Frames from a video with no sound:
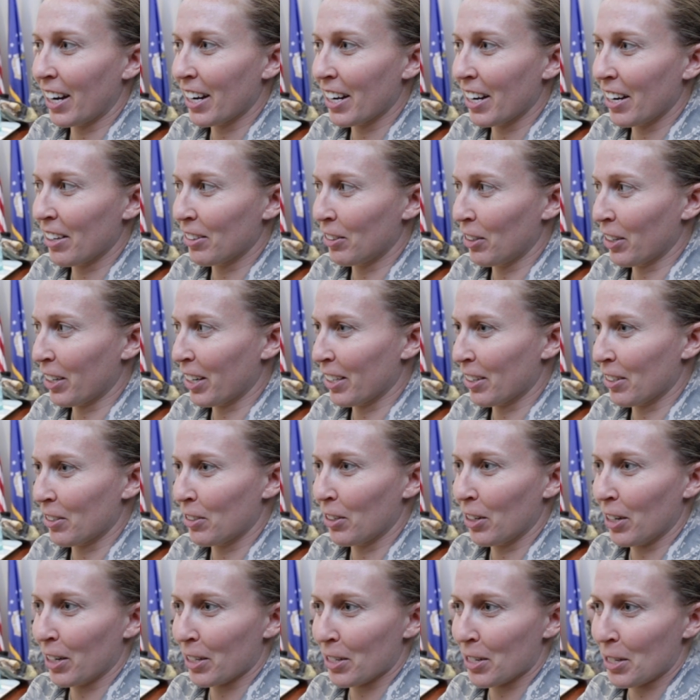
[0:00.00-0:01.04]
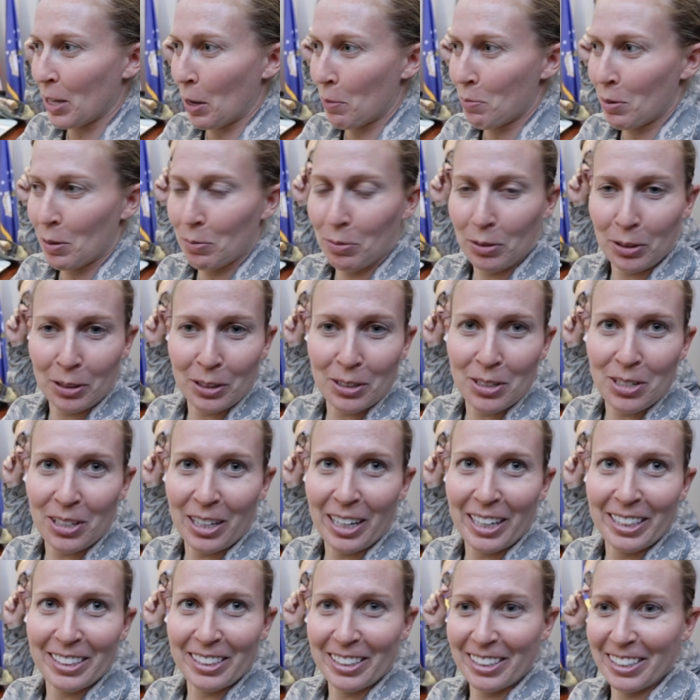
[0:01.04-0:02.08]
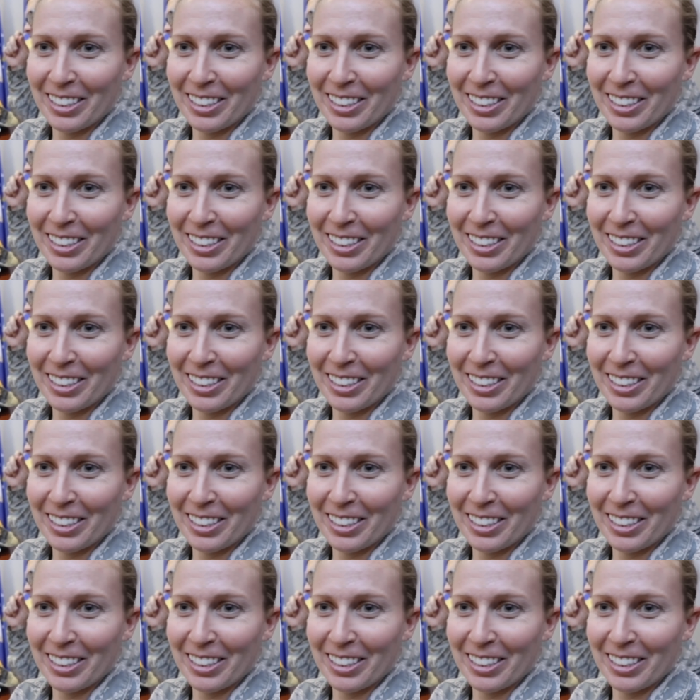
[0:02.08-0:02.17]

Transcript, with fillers: night and look at the dogs that people are trying